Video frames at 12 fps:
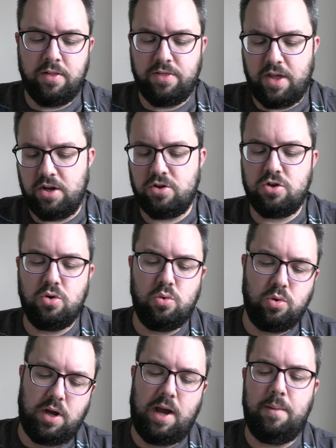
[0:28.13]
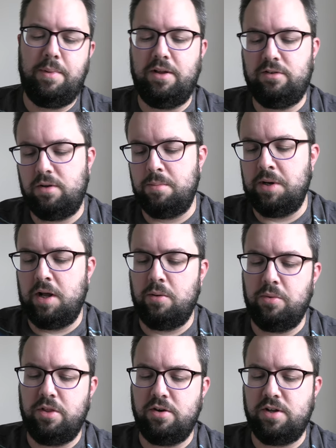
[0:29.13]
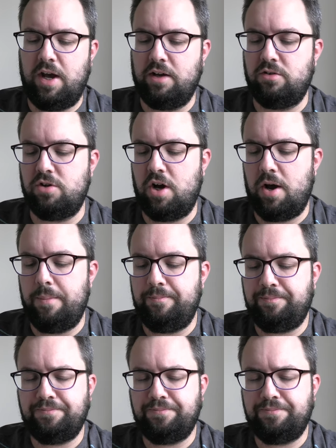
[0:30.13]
they do get a bit similar with the texture,